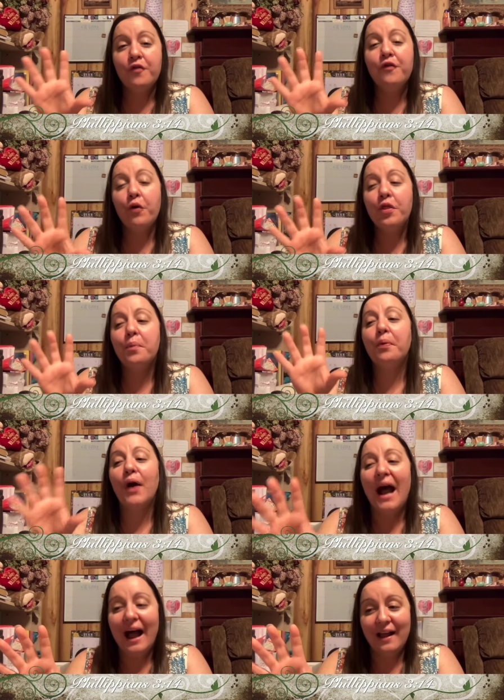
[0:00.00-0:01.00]
for the
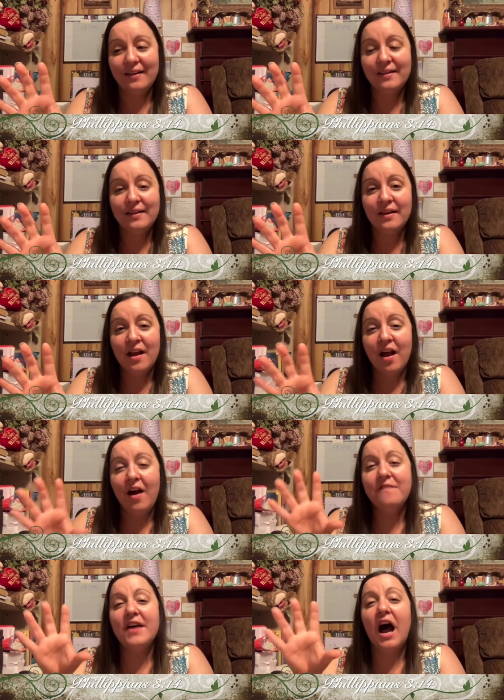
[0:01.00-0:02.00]
prize
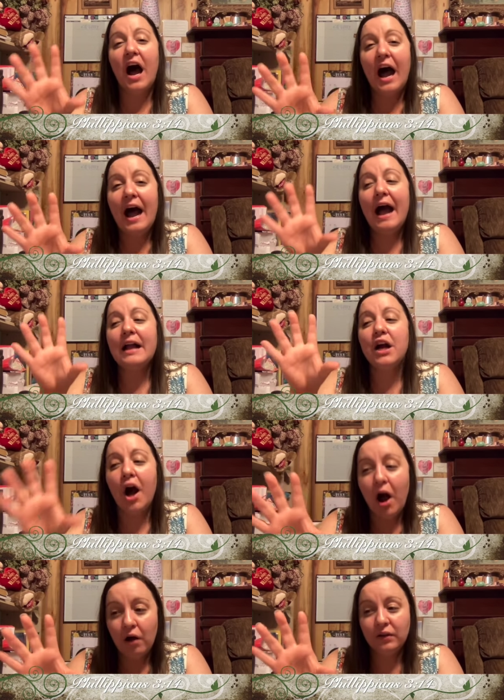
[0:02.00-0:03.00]
of the high
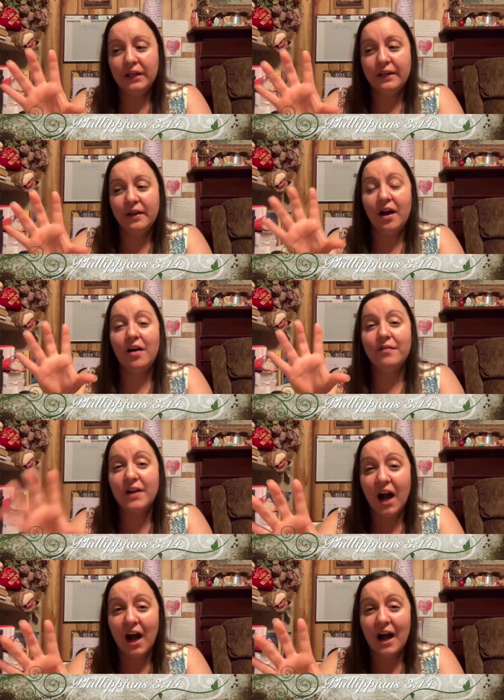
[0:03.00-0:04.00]
calling of
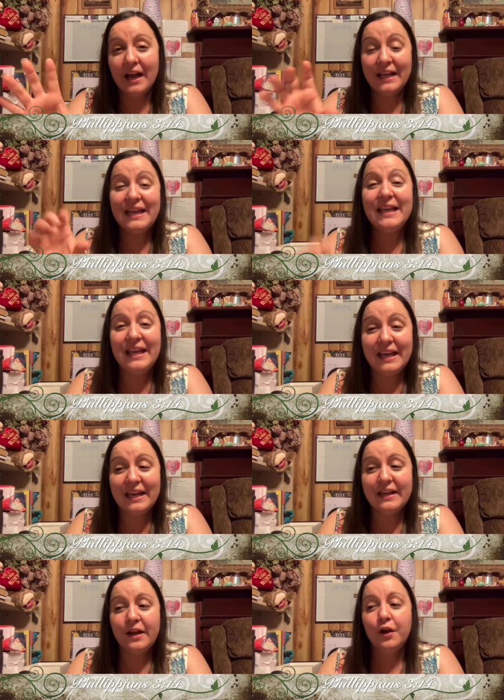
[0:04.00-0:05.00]
God
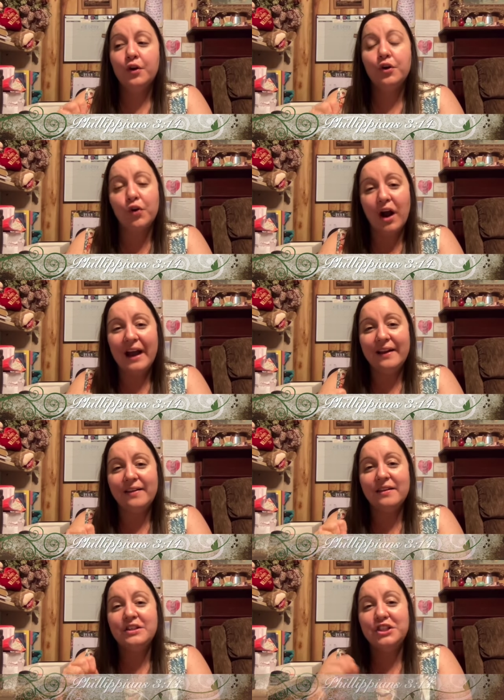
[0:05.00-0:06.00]
in Christ
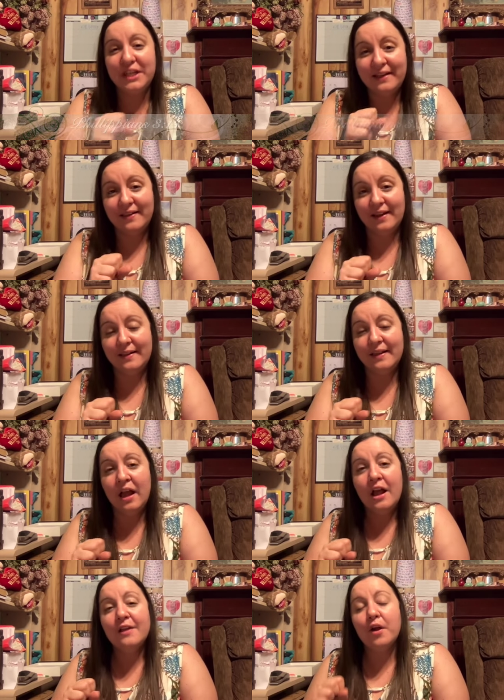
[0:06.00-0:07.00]
Jesus.
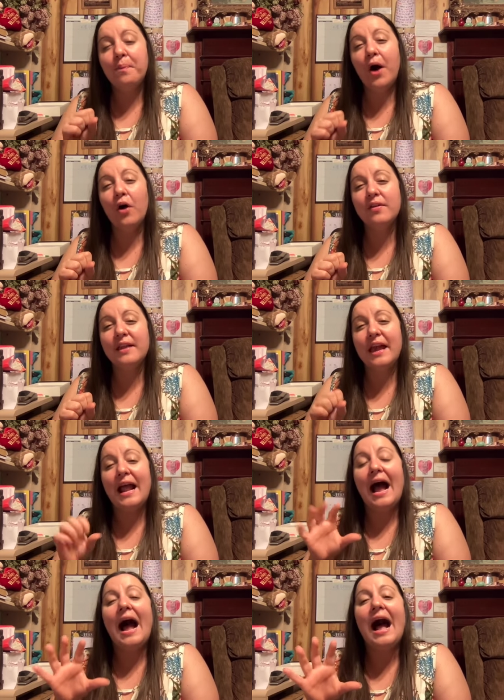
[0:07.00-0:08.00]
So Paul said,
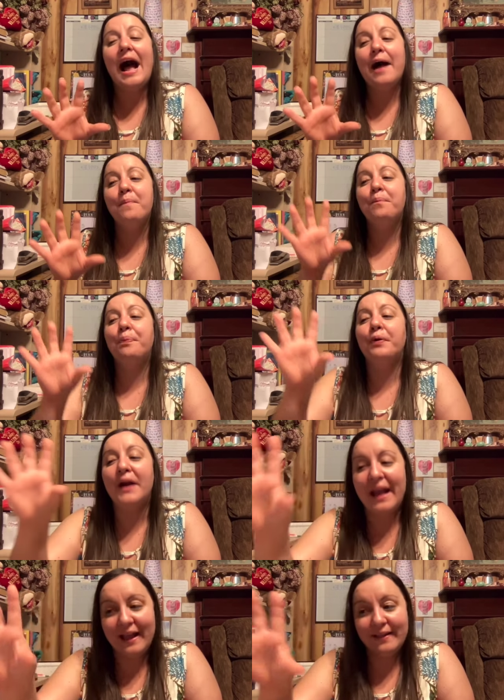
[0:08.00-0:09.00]
I
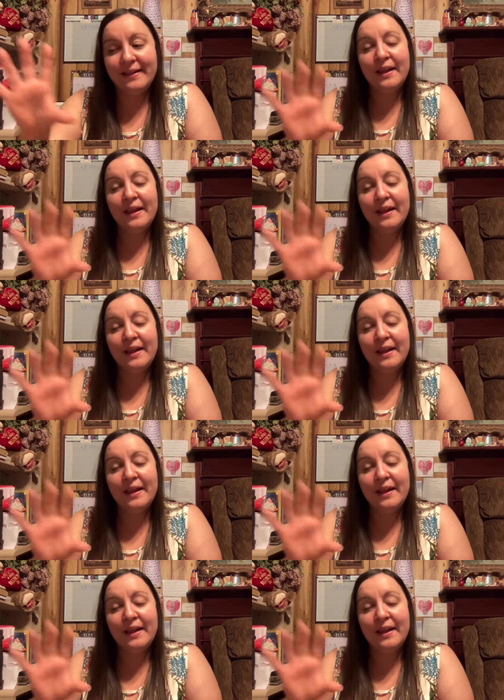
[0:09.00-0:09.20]
press.